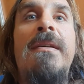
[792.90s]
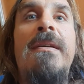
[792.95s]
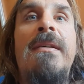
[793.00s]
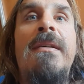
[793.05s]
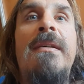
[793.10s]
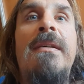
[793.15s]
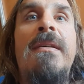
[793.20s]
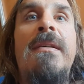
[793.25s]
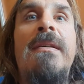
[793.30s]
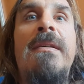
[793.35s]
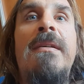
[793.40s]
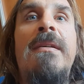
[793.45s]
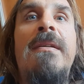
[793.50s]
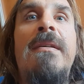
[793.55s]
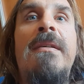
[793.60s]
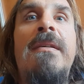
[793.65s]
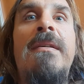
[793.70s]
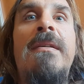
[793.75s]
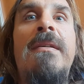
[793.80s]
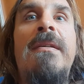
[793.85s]

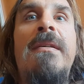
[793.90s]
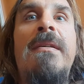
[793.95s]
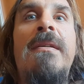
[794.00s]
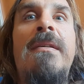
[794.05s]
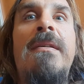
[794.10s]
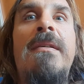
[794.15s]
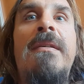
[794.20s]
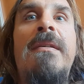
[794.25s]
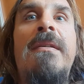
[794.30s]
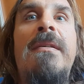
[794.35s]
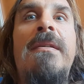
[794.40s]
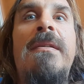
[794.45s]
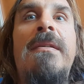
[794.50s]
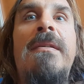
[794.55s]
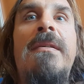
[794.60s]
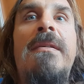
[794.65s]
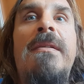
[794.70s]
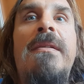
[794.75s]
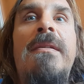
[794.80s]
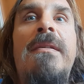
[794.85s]

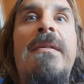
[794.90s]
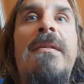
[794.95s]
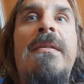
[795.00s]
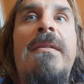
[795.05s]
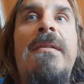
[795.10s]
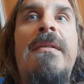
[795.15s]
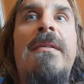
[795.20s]
(no one is talking)